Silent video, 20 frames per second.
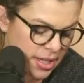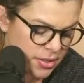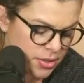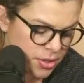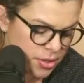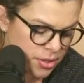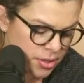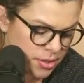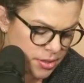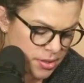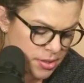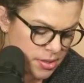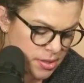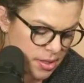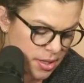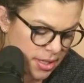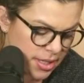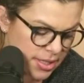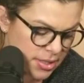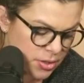answers
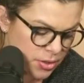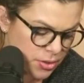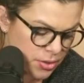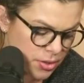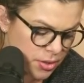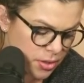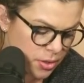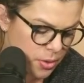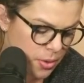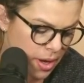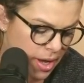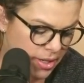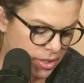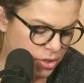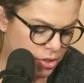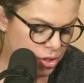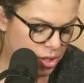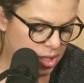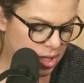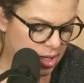your
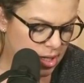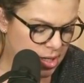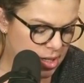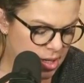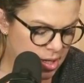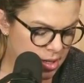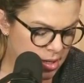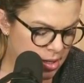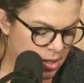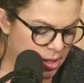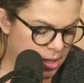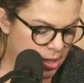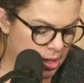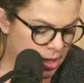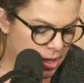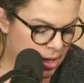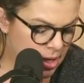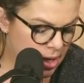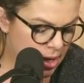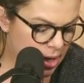question.
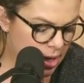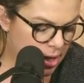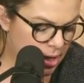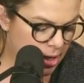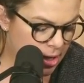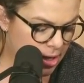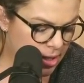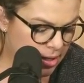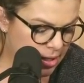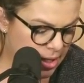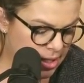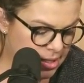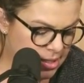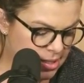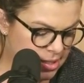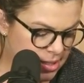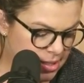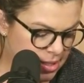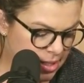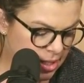
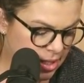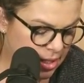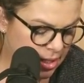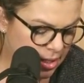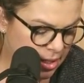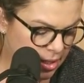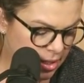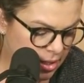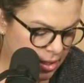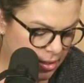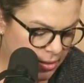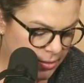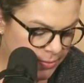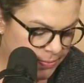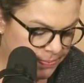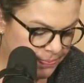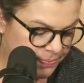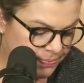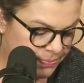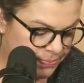Let's see.
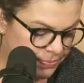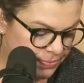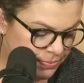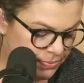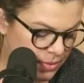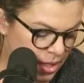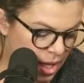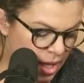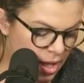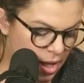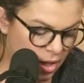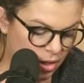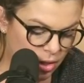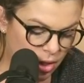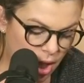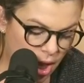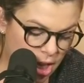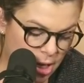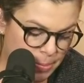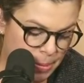A
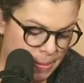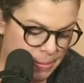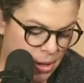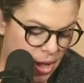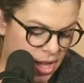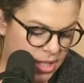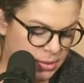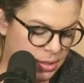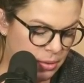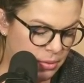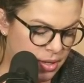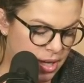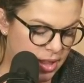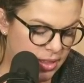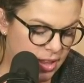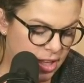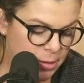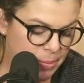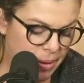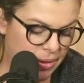lot of people ask me what I
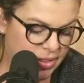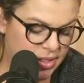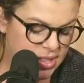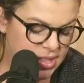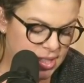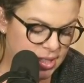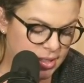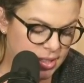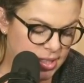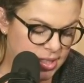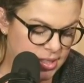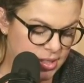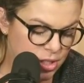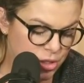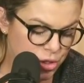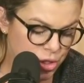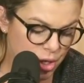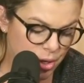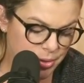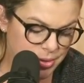think about the series The
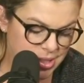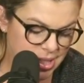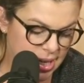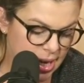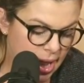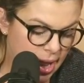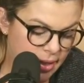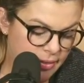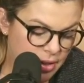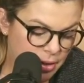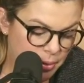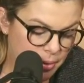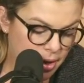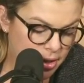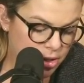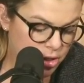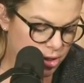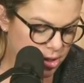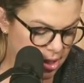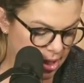Chosen. I haven't
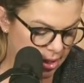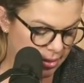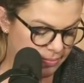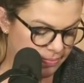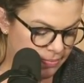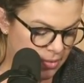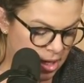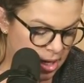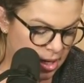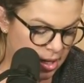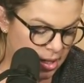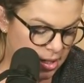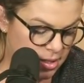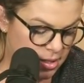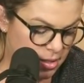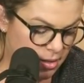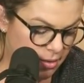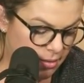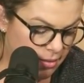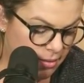watched it,
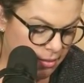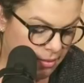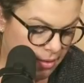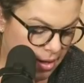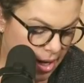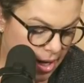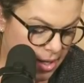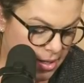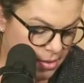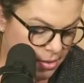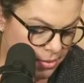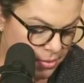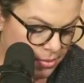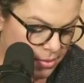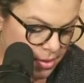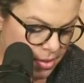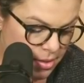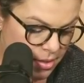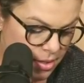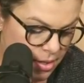so I
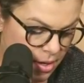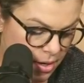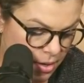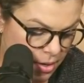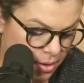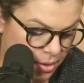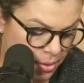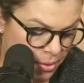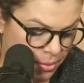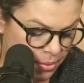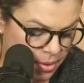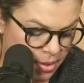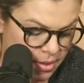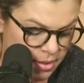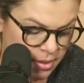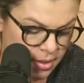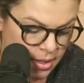don't know.